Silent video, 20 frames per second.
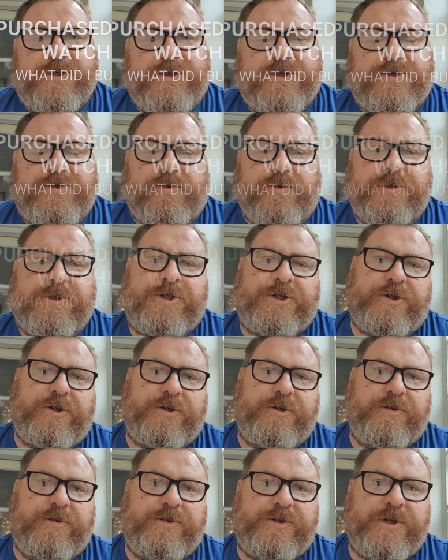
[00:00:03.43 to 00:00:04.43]
to talk to
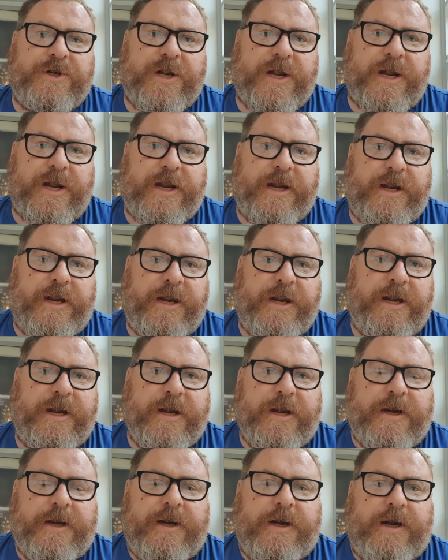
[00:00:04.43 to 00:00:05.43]
you today
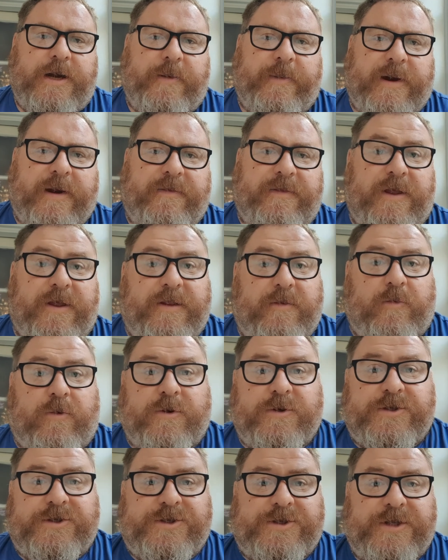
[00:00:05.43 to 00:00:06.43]
about the other
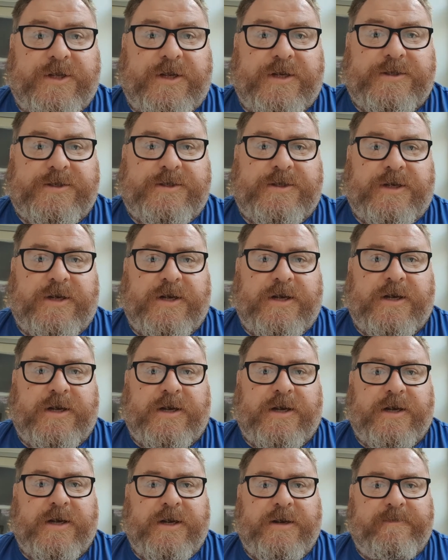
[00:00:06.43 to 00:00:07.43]
watch that
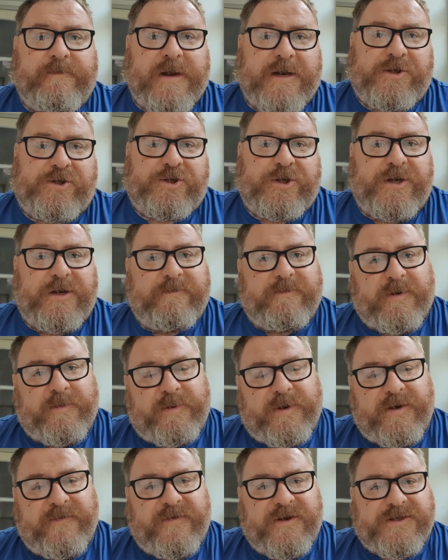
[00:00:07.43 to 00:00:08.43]
I mentioned in my
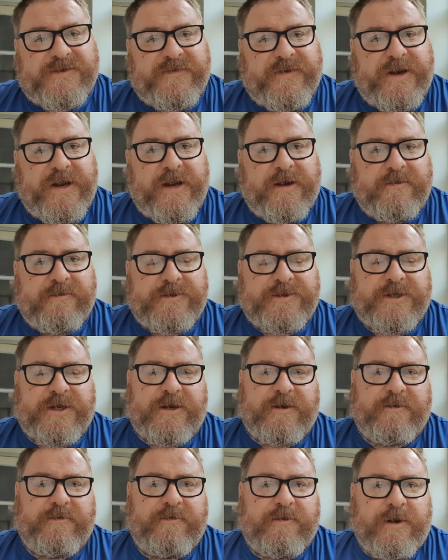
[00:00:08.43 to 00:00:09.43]
previous video.
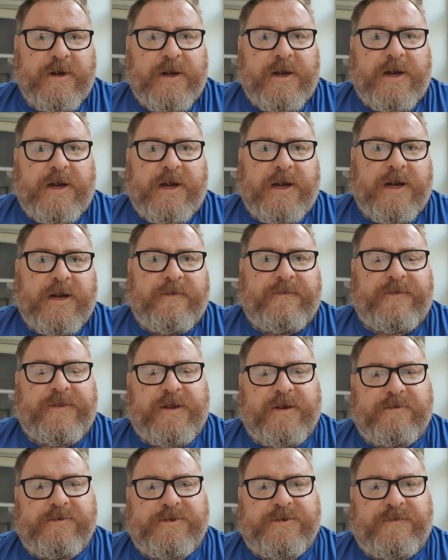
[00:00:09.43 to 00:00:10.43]
For
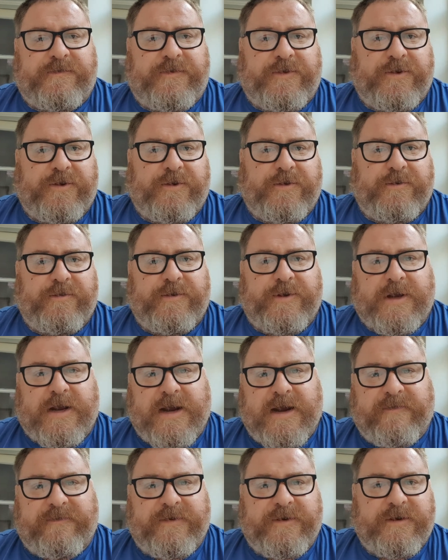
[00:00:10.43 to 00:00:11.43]
those of you that
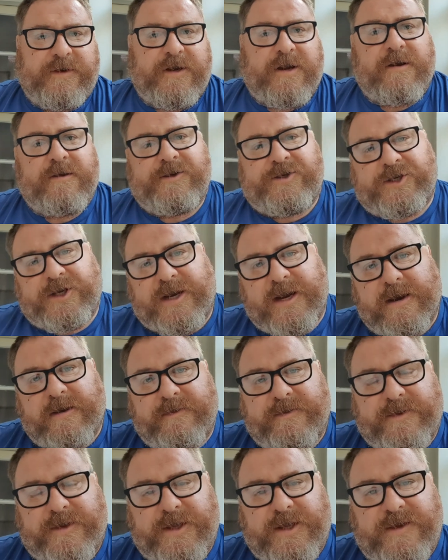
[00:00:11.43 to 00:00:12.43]
haven't, go and check
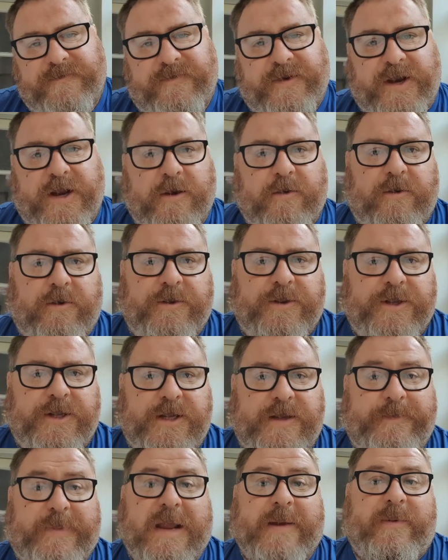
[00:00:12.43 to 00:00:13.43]
out the video on
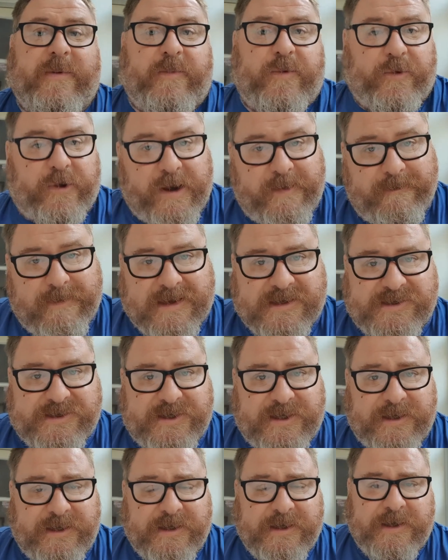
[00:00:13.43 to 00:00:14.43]
the Baby Marine
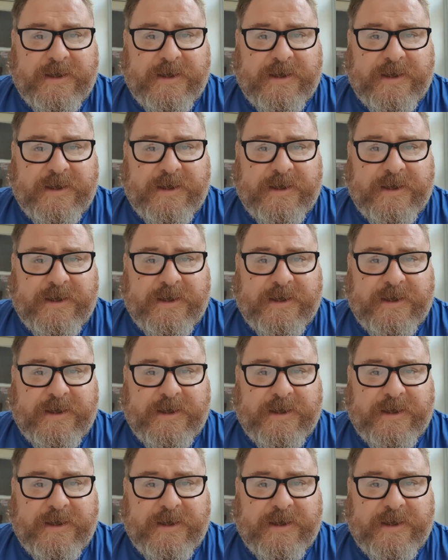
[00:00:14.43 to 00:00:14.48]
Master